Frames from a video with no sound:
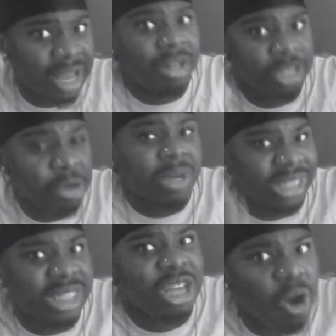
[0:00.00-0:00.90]
you can
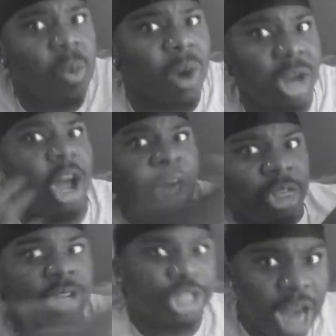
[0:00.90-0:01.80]
still work
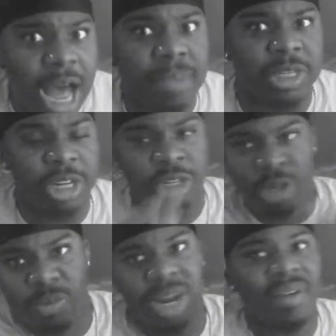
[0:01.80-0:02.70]
other jobs and
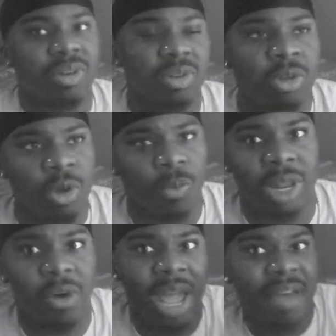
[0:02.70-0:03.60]
do whatever
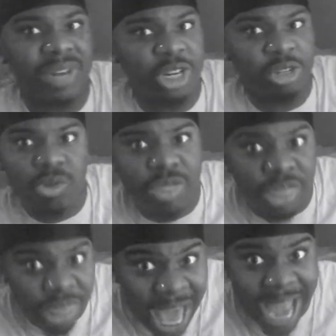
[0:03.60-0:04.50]
without having to do
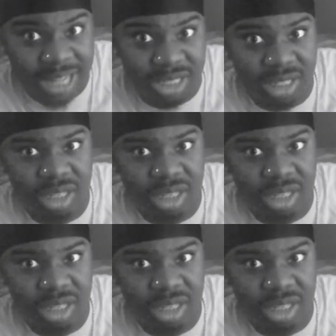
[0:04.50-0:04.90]
that.